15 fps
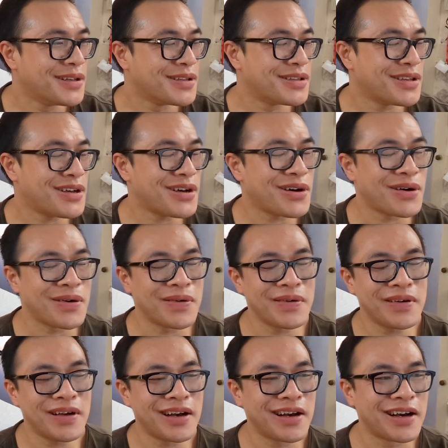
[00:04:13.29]

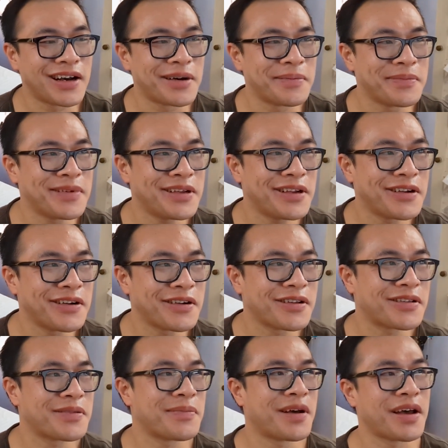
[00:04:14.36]
So um,
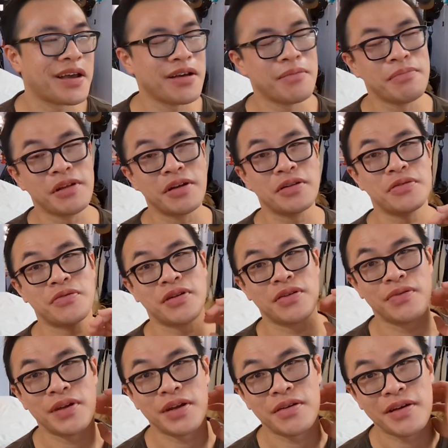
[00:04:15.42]
here's my
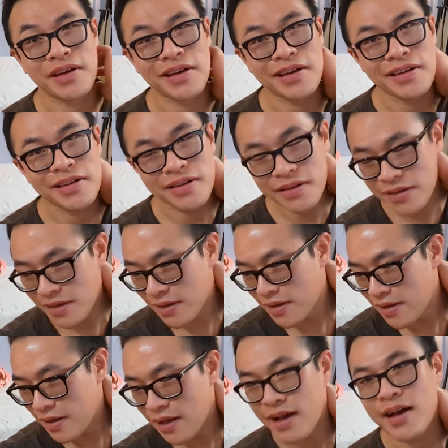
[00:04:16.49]
obligatory video, I guess.
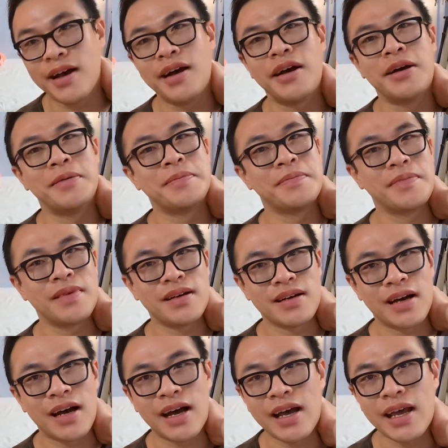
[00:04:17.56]
Um,
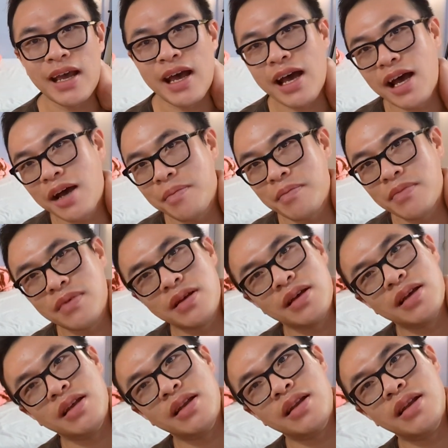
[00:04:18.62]
I am
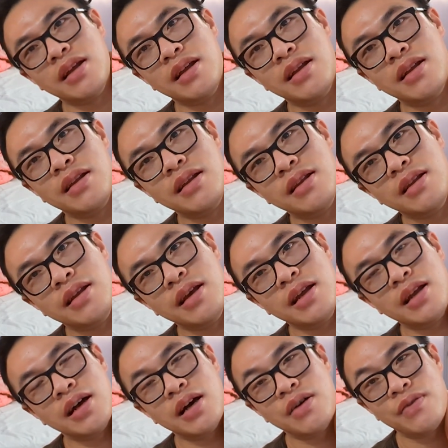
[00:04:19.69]
in
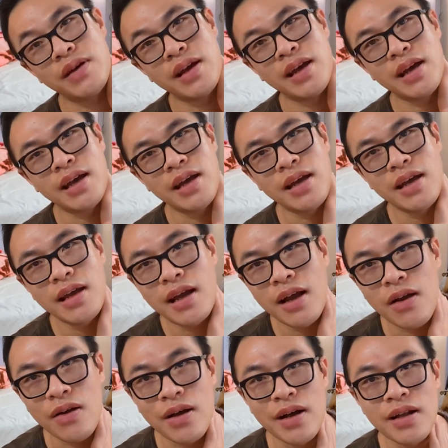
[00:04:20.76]
need of a
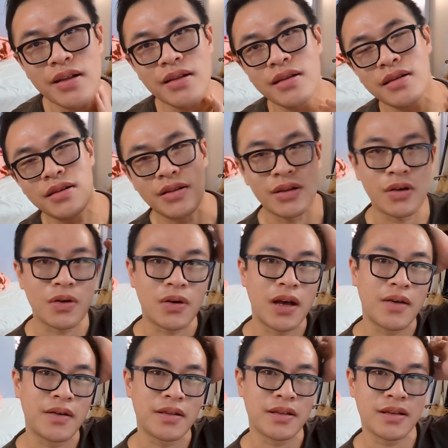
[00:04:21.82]
haircut, so
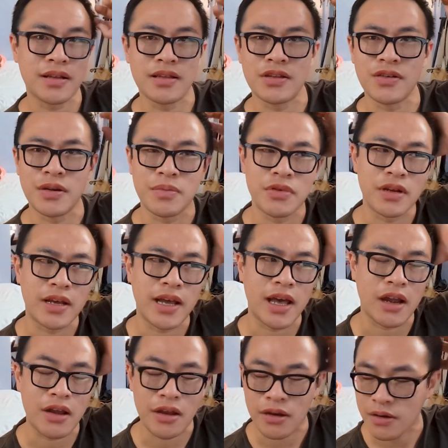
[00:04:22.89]
I was considering putting a
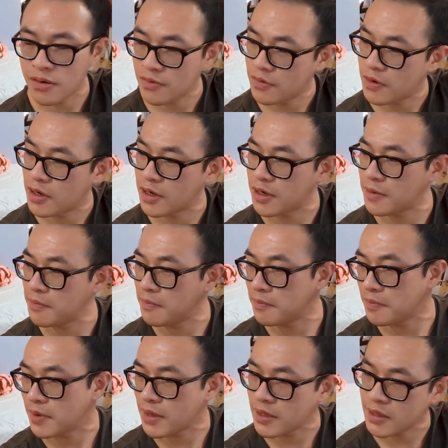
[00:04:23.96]
hat on, um,
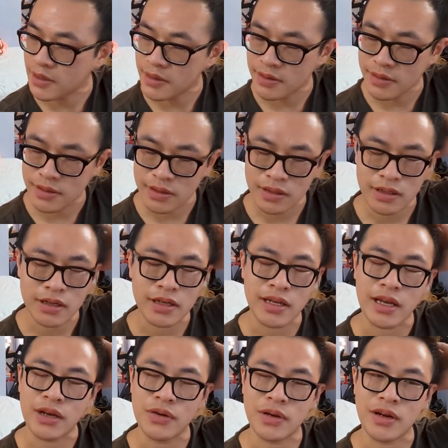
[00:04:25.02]
but
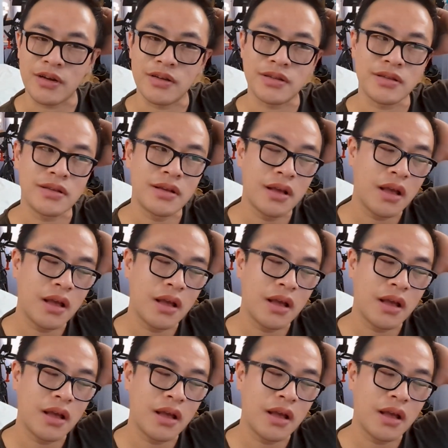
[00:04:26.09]
yeah, who cares?